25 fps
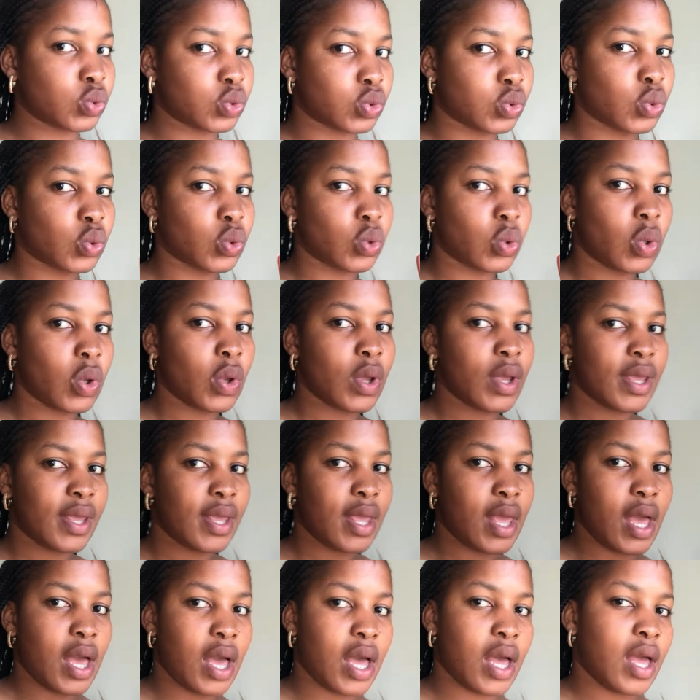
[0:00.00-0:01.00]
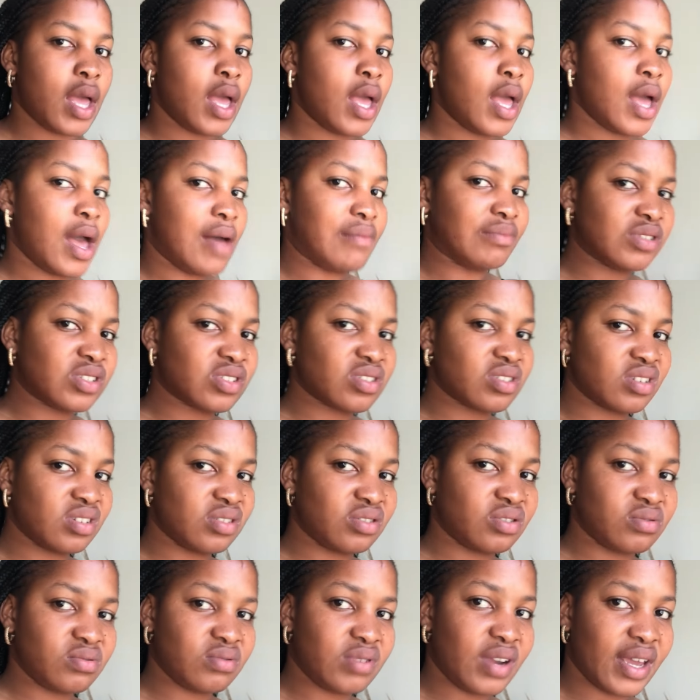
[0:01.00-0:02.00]
So yeah, I'm just
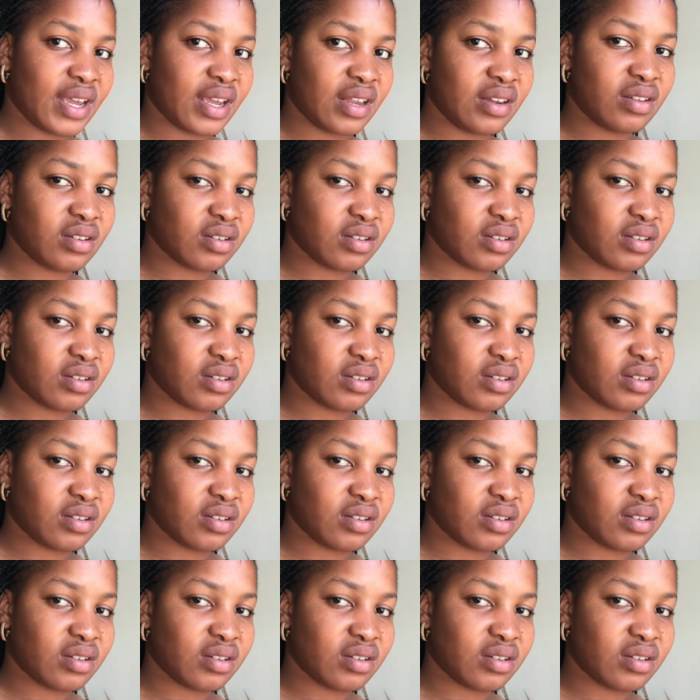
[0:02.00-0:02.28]
gonna do like a